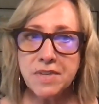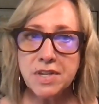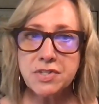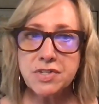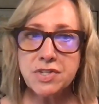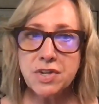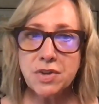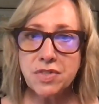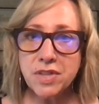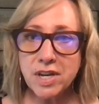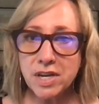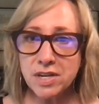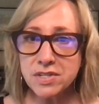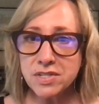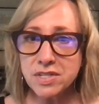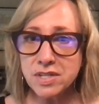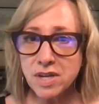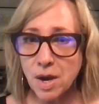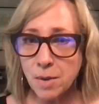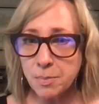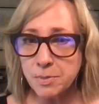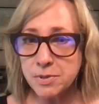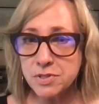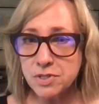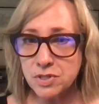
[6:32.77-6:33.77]
there's an
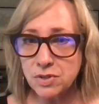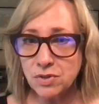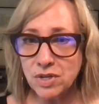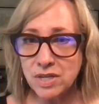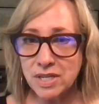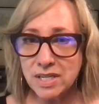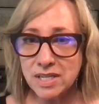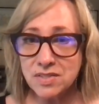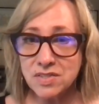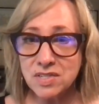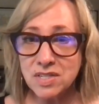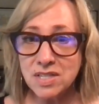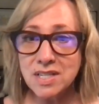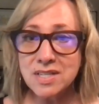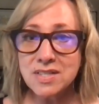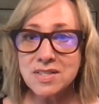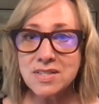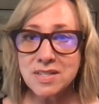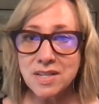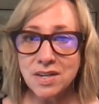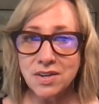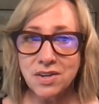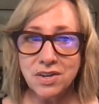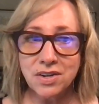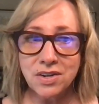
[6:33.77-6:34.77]
opportunity to
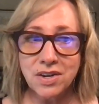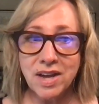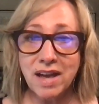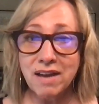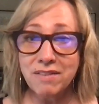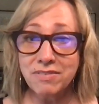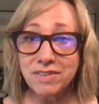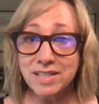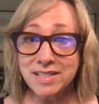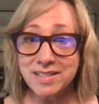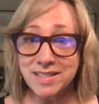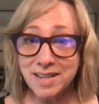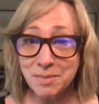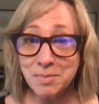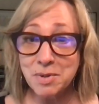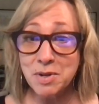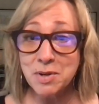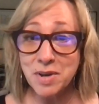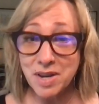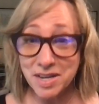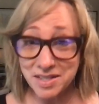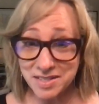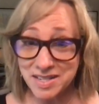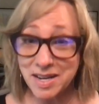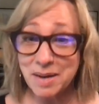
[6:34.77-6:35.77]
consider having
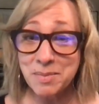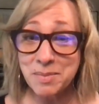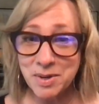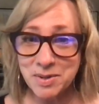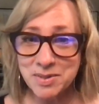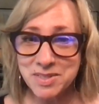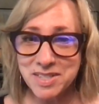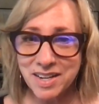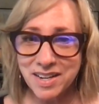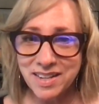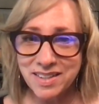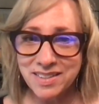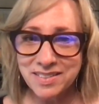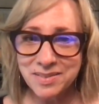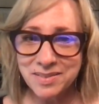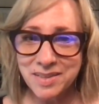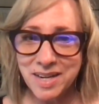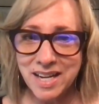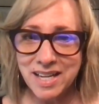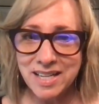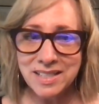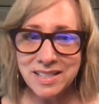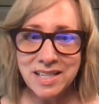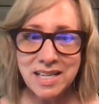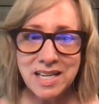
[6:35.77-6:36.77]
a demo done,
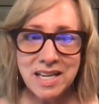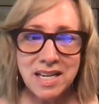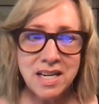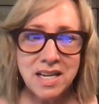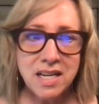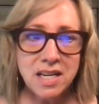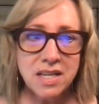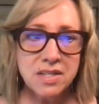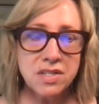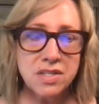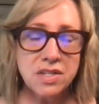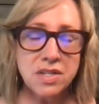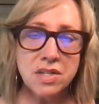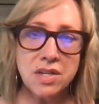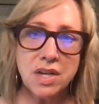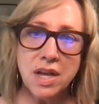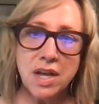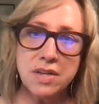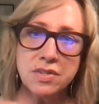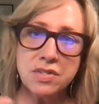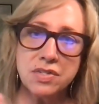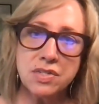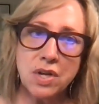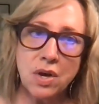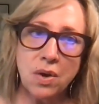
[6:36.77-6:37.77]
right?
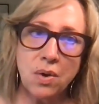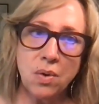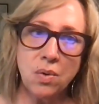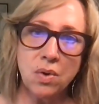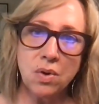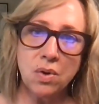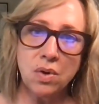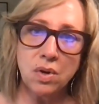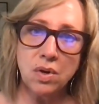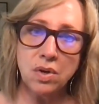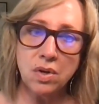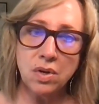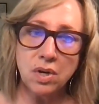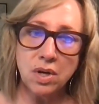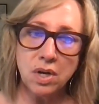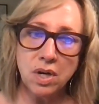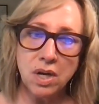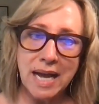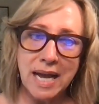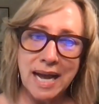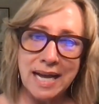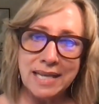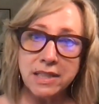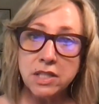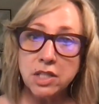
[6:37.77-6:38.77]
So
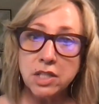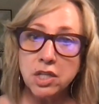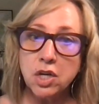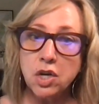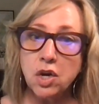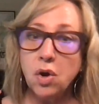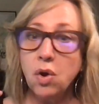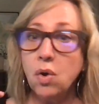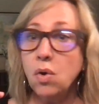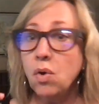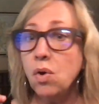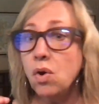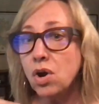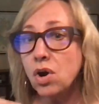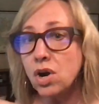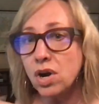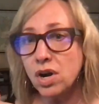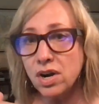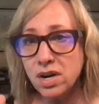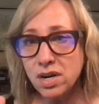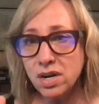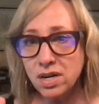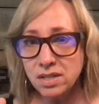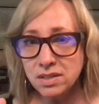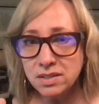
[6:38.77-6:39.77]
at the
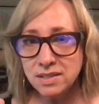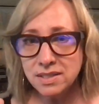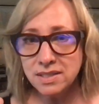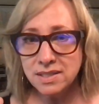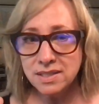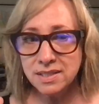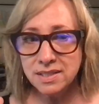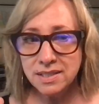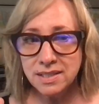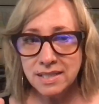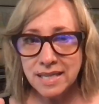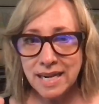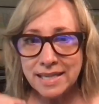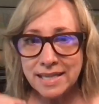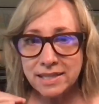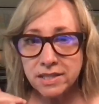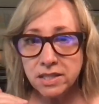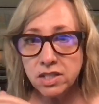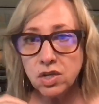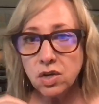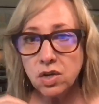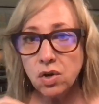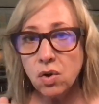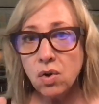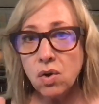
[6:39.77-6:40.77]
core
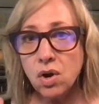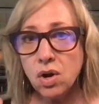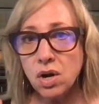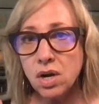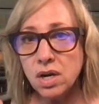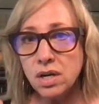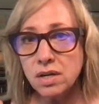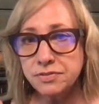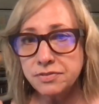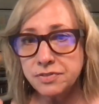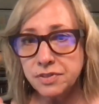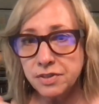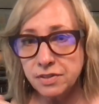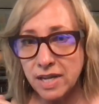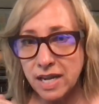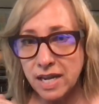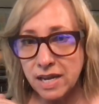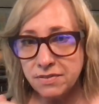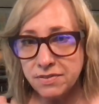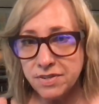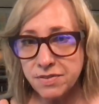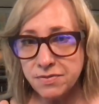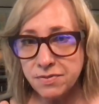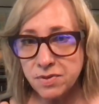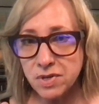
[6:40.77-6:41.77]
for
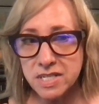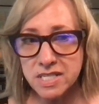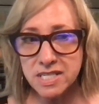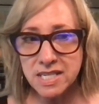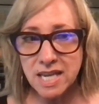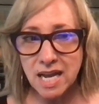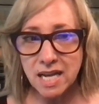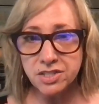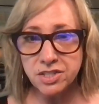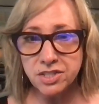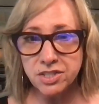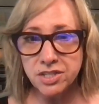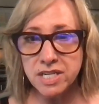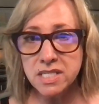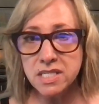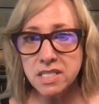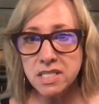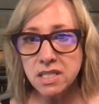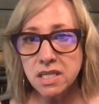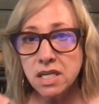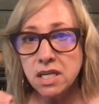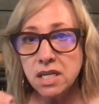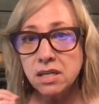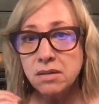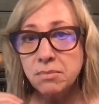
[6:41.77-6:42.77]
every voice actor is
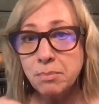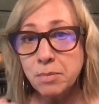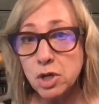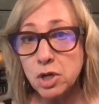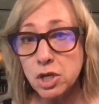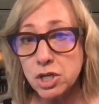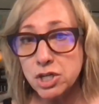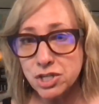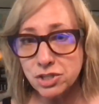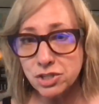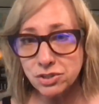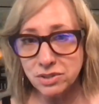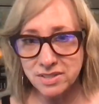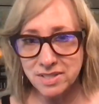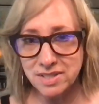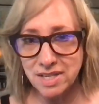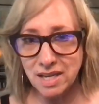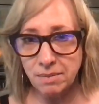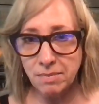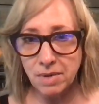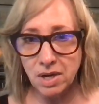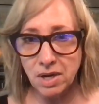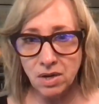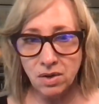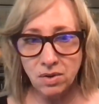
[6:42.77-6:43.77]
a commercial
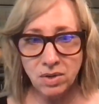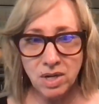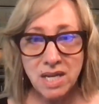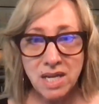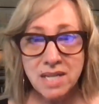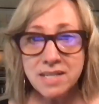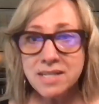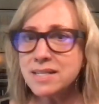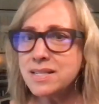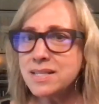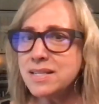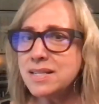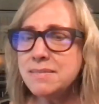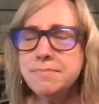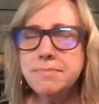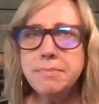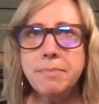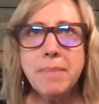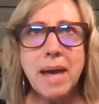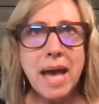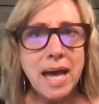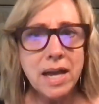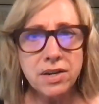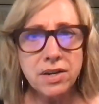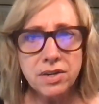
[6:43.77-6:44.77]
demo. Doesn't
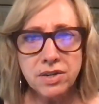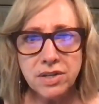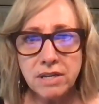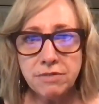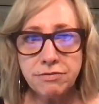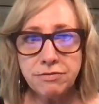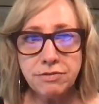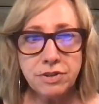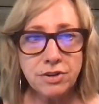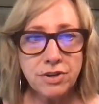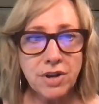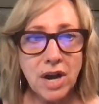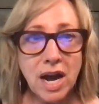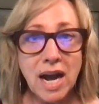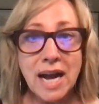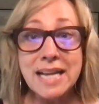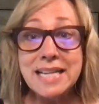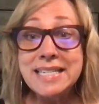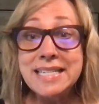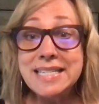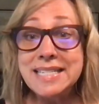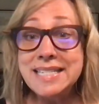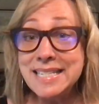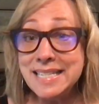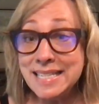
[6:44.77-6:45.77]
matter if your
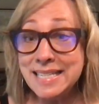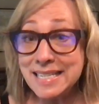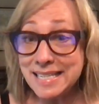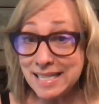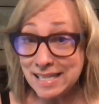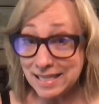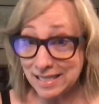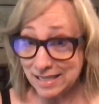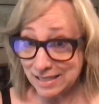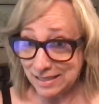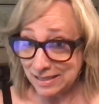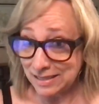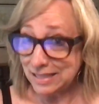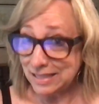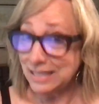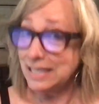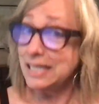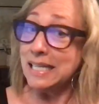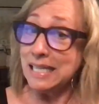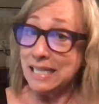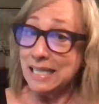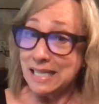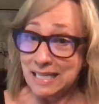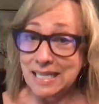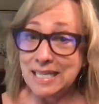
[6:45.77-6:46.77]
ideal
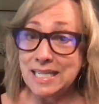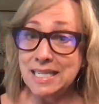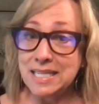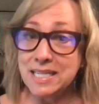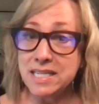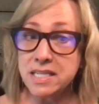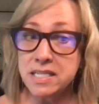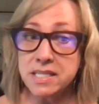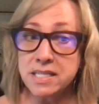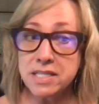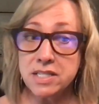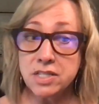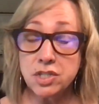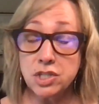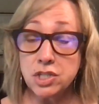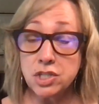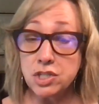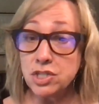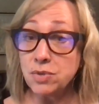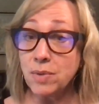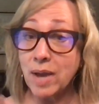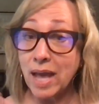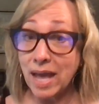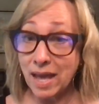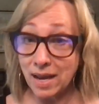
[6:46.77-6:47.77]
is to
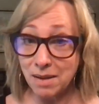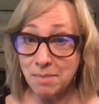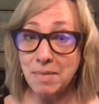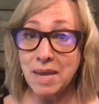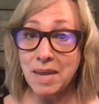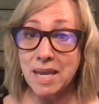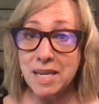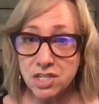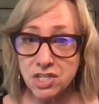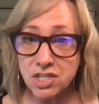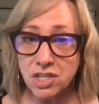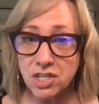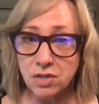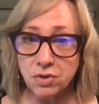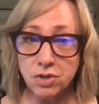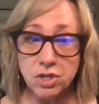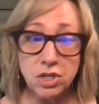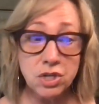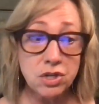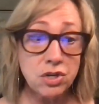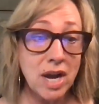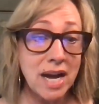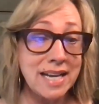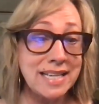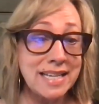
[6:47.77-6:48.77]
do animation or
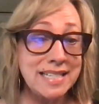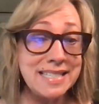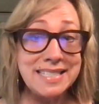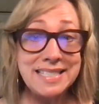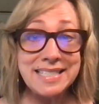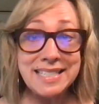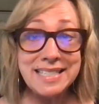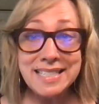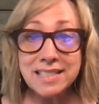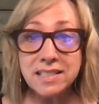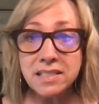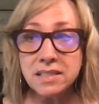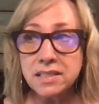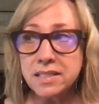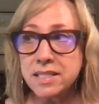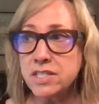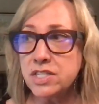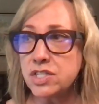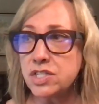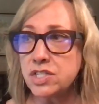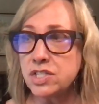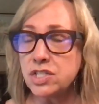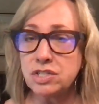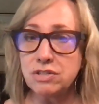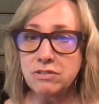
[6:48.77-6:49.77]
your ideal
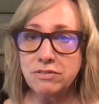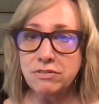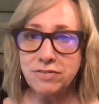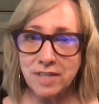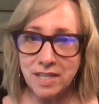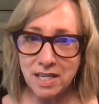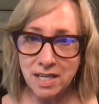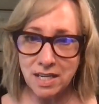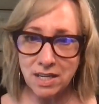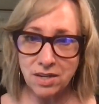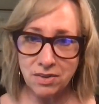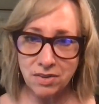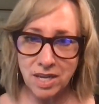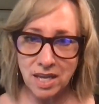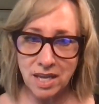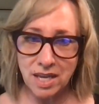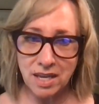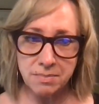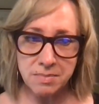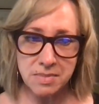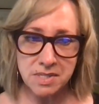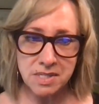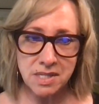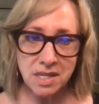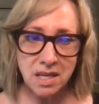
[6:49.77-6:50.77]
is to do video
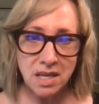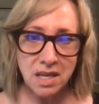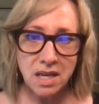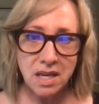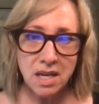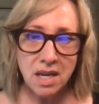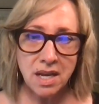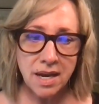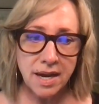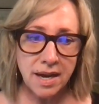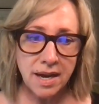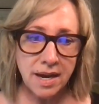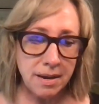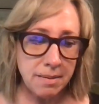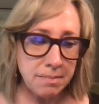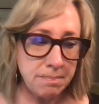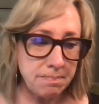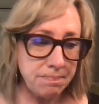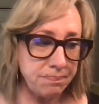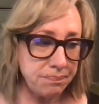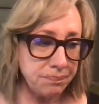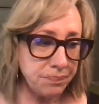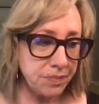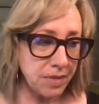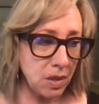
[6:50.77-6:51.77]
games.
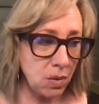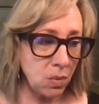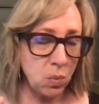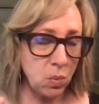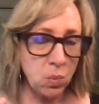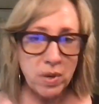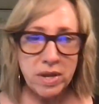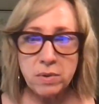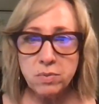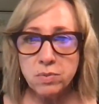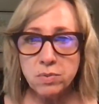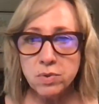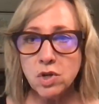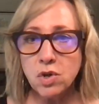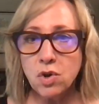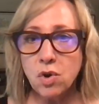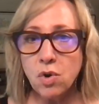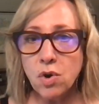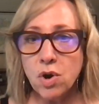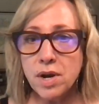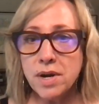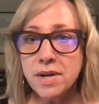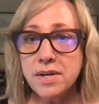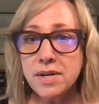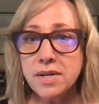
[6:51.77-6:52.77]
We
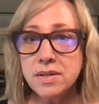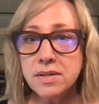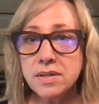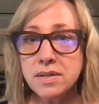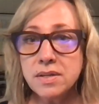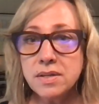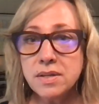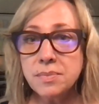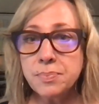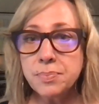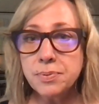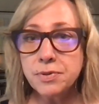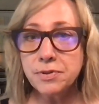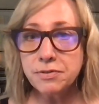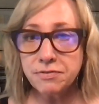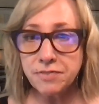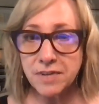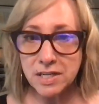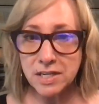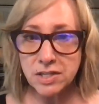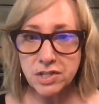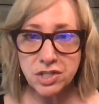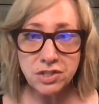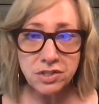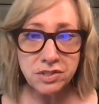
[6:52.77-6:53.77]
record
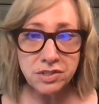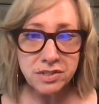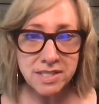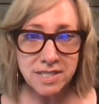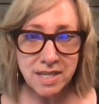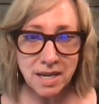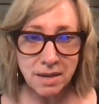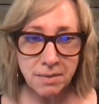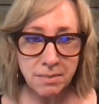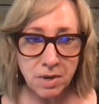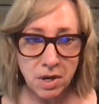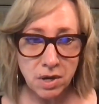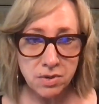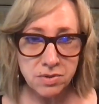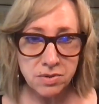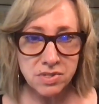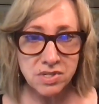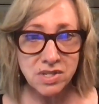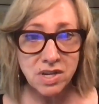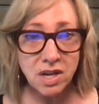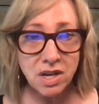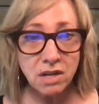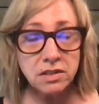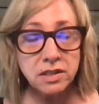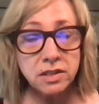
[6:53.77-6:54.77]
professional
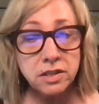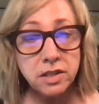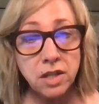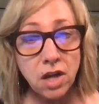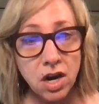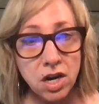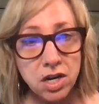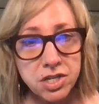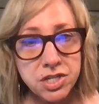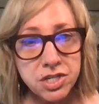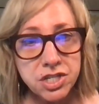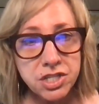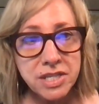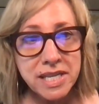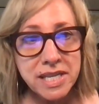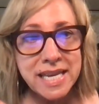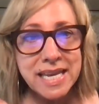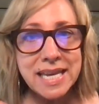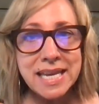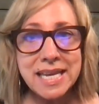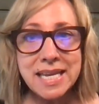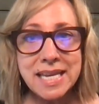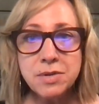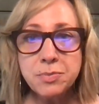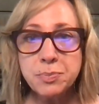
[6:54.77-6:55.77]
demos largely
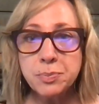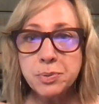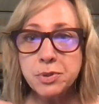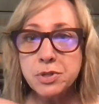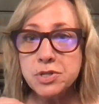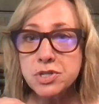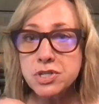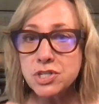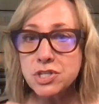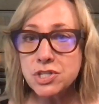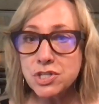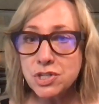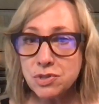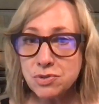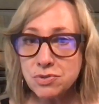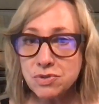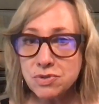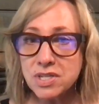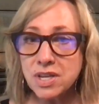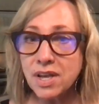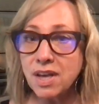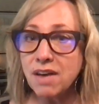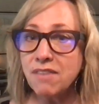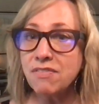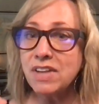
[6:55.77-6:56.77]
in
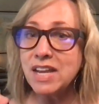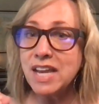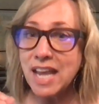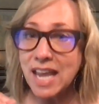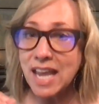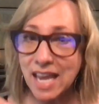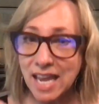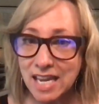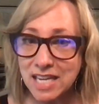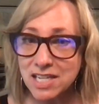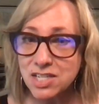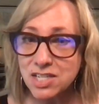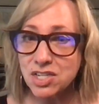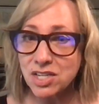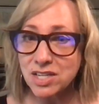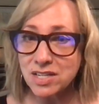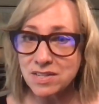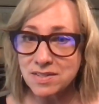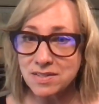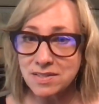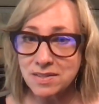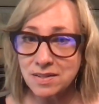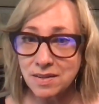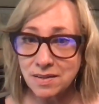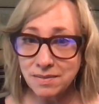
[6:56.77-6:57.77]
pursuit of an
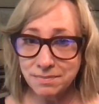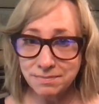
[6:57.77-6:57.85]
agent,